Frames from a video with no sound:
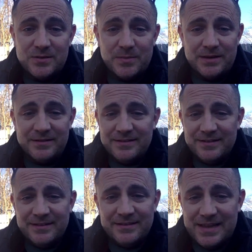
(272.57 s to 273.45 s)
I mean,
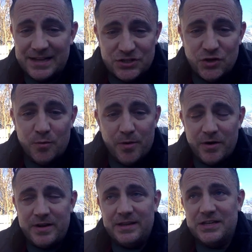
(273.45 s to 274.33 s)
that's no
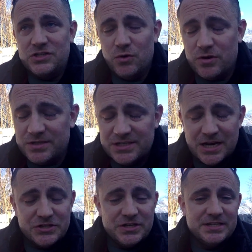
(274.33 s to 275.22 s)
parking, that's no
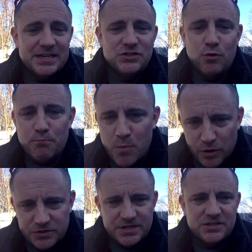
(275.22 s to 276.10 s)
concessions, that's no
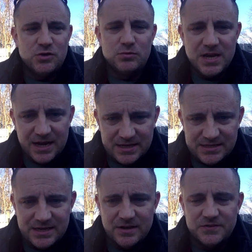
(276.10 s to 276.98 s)
merch, that's no ticket
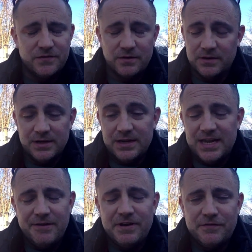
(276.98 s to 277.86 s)
sales for
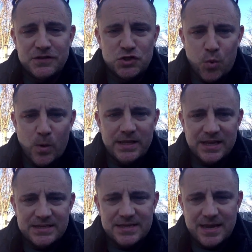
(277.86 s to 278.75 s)
even if it's 20
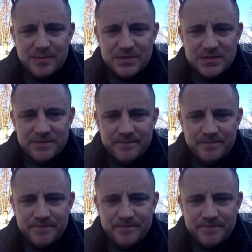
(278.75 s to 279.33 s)
less games.